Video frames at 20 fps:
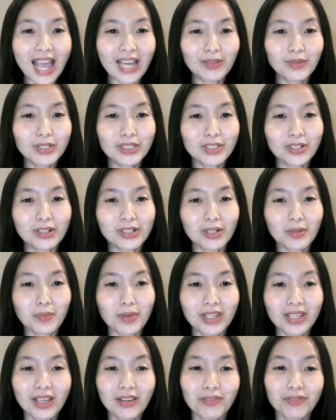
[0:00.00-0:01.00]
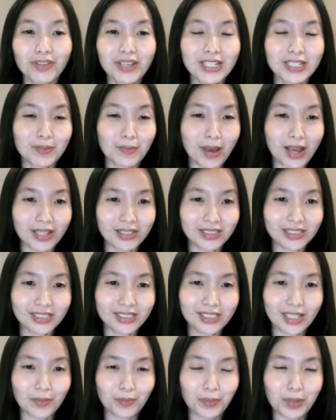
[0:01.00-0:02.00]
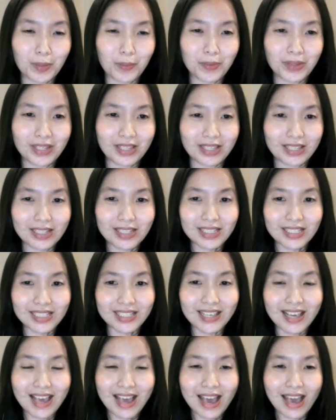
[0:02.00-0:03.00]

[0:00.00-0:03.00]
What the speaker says: and we started making face masks and PPEs